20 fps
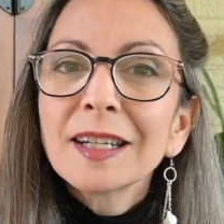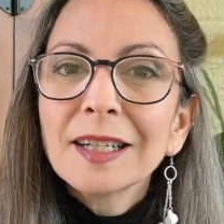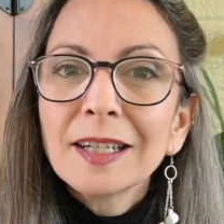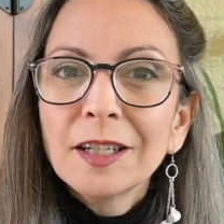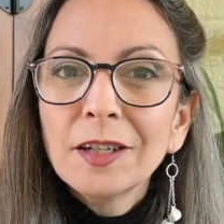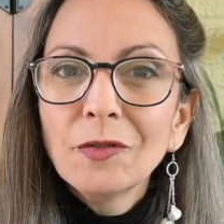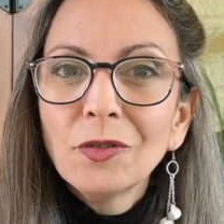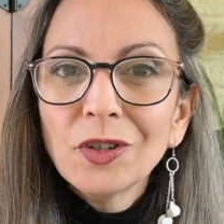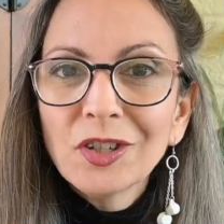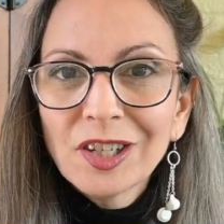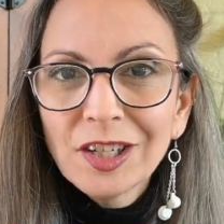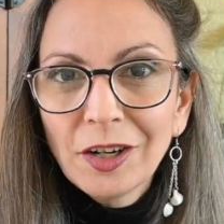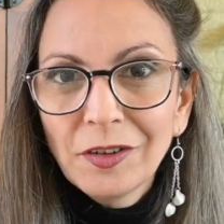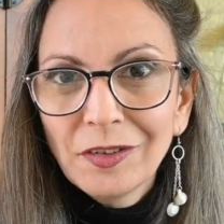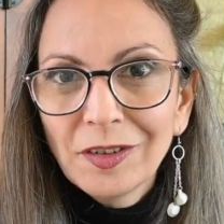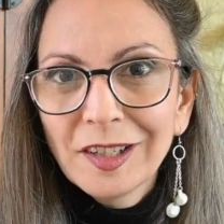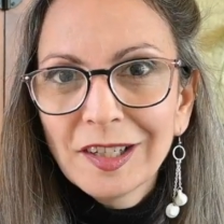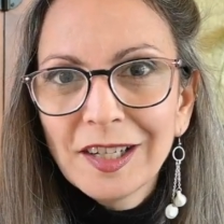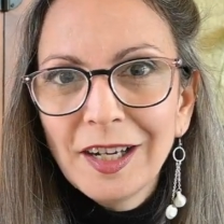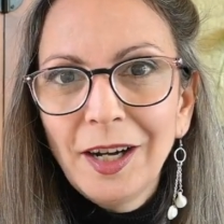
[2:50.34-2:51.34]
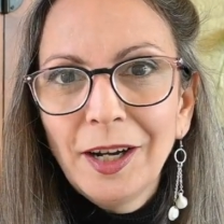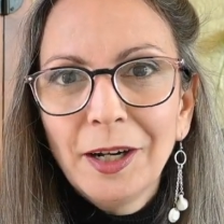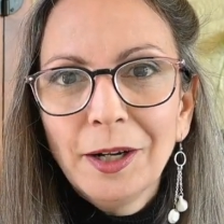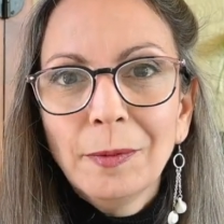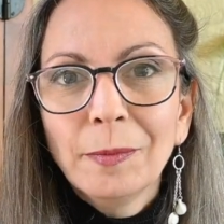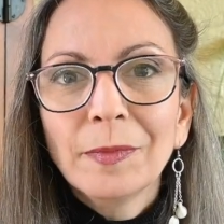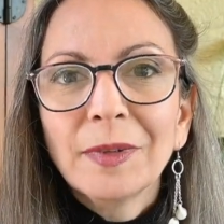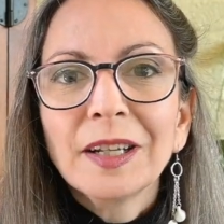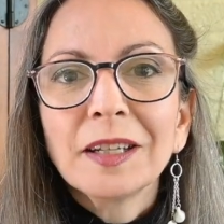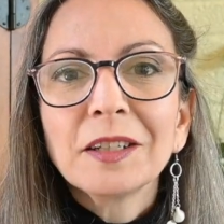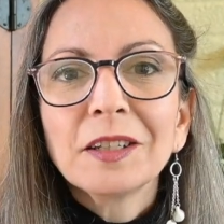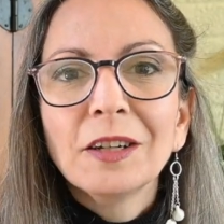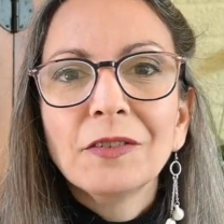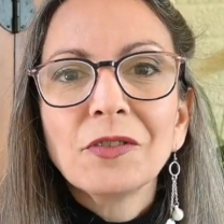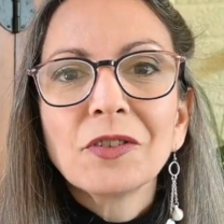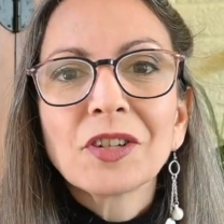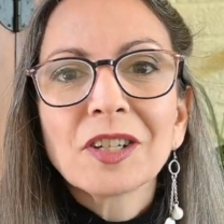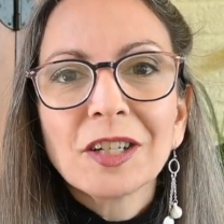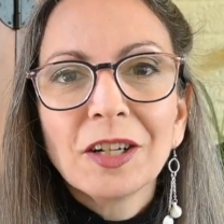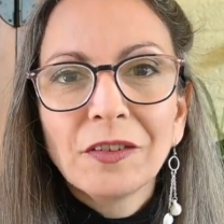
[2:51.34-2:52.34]
Give yourself the time. Give
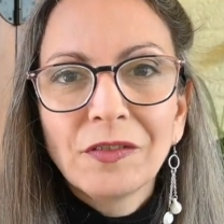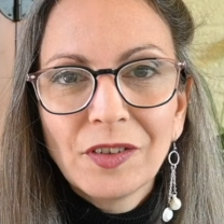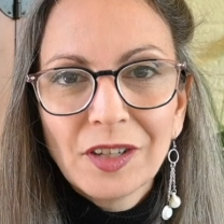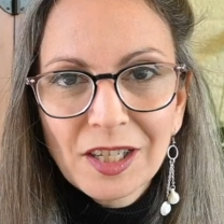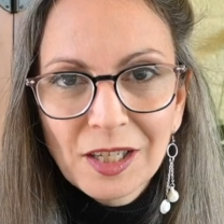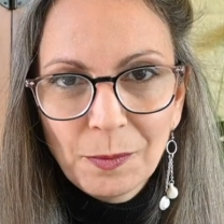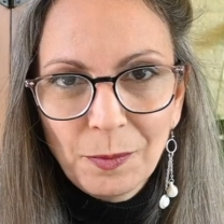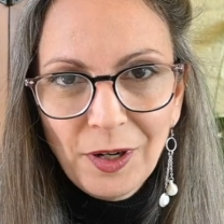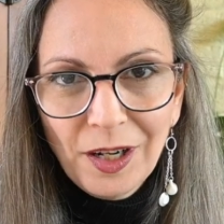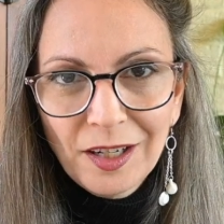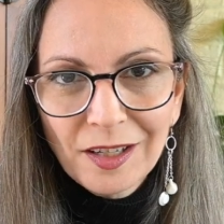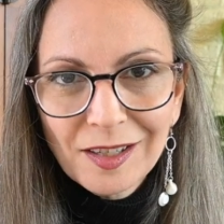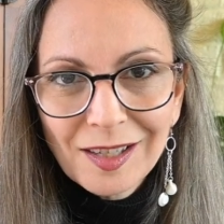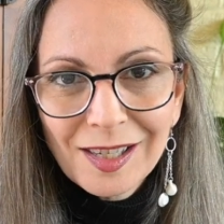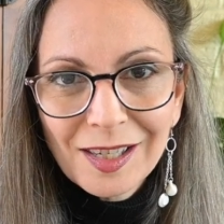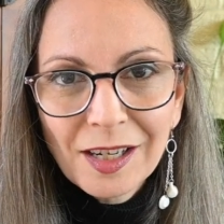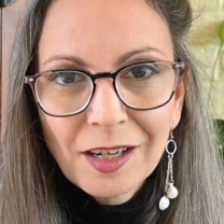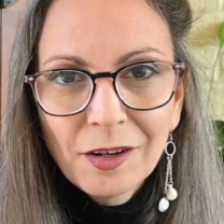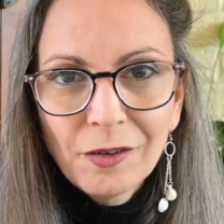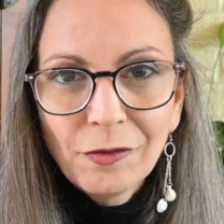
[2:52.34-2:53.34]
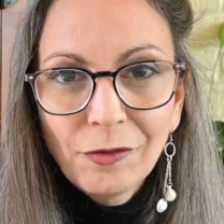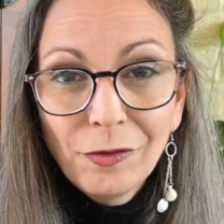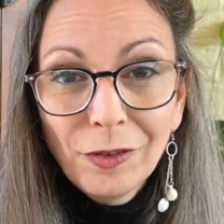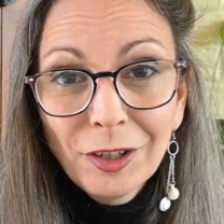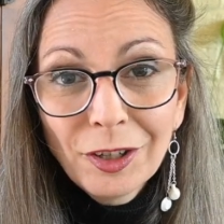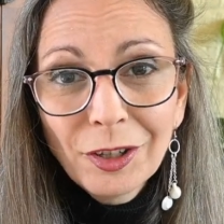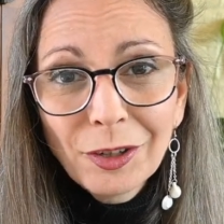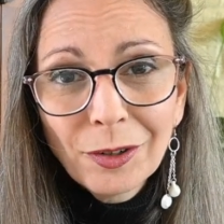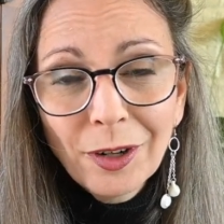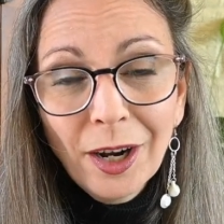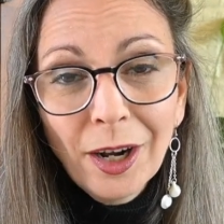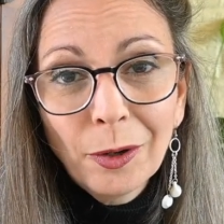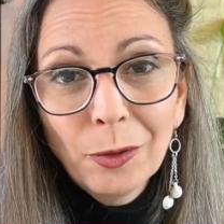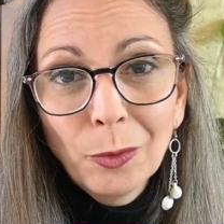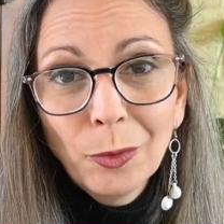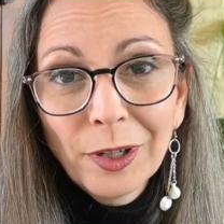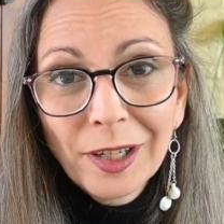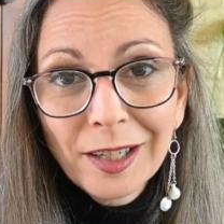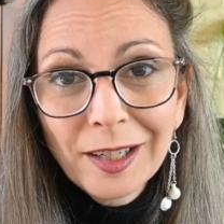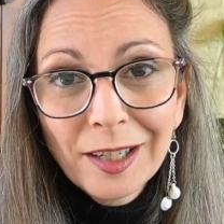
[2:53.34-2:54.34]
yourself the space. Figure out
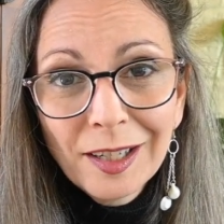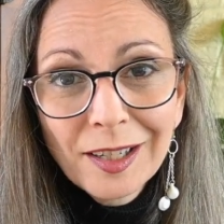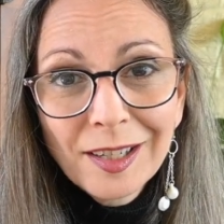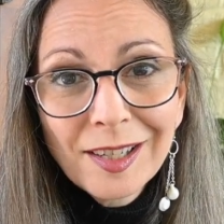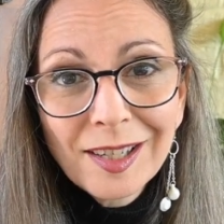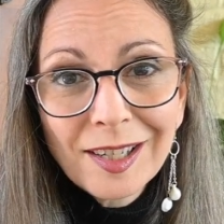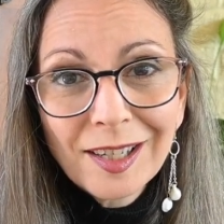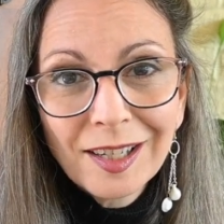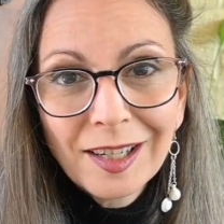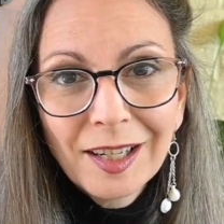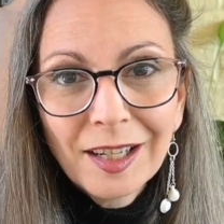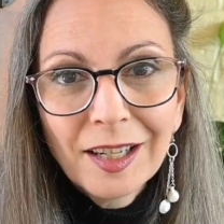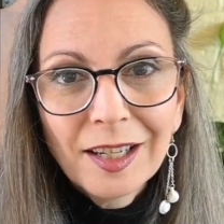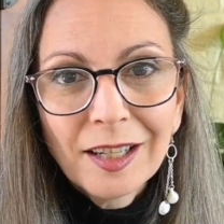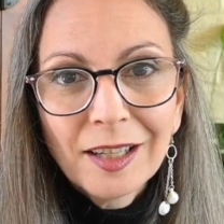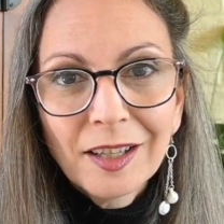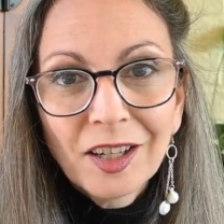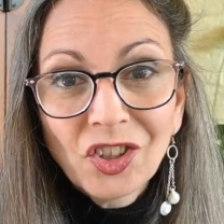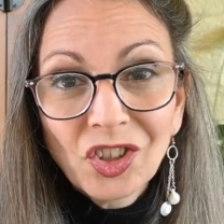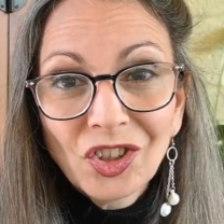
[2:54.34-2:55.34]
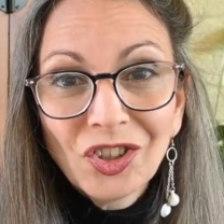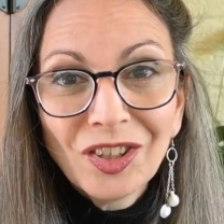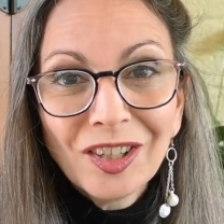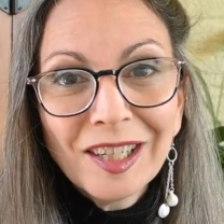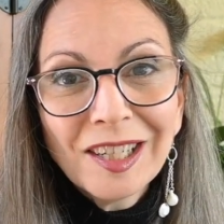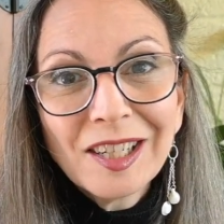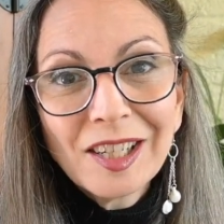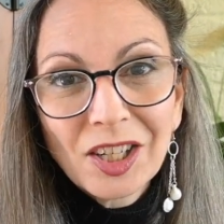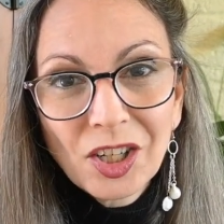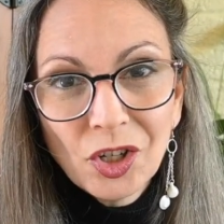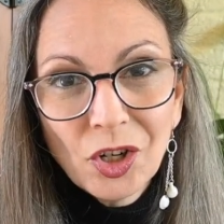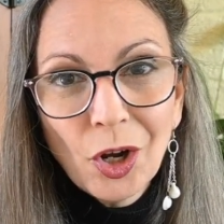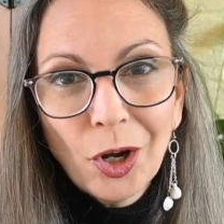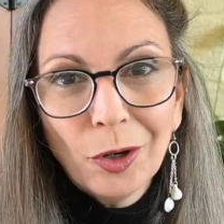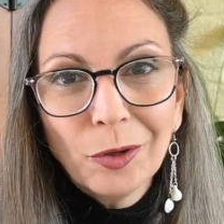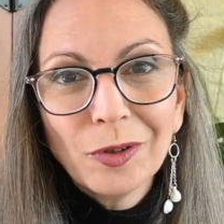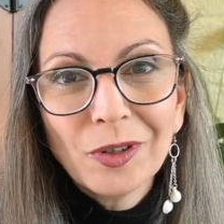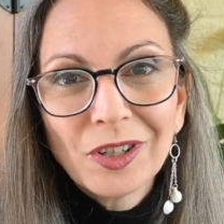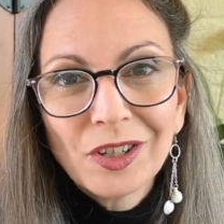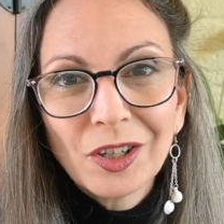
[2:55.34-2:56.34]
what it is that you need to
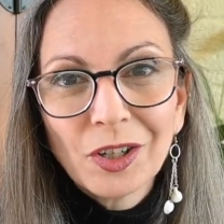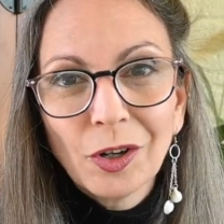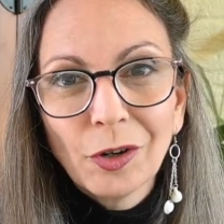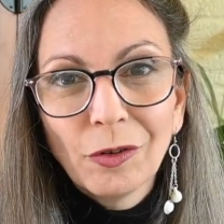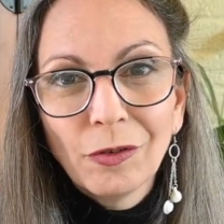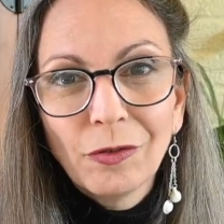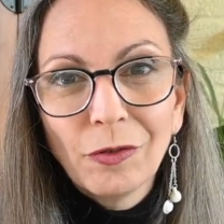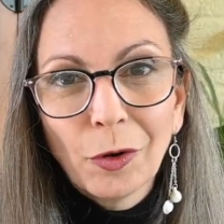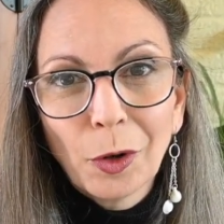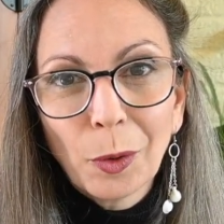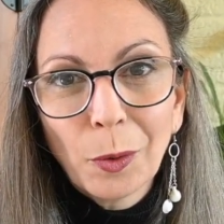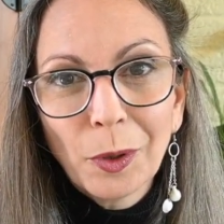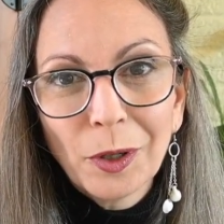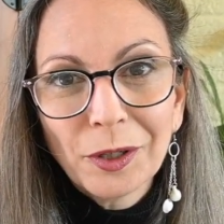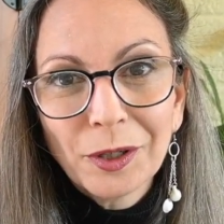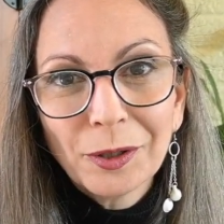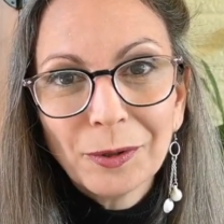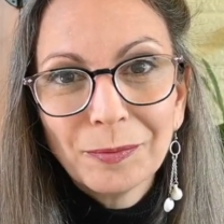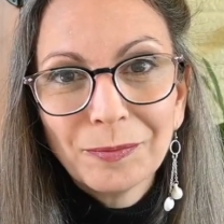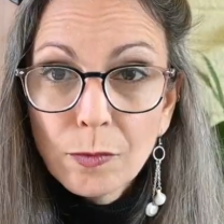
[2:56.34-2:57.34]
know to go forward.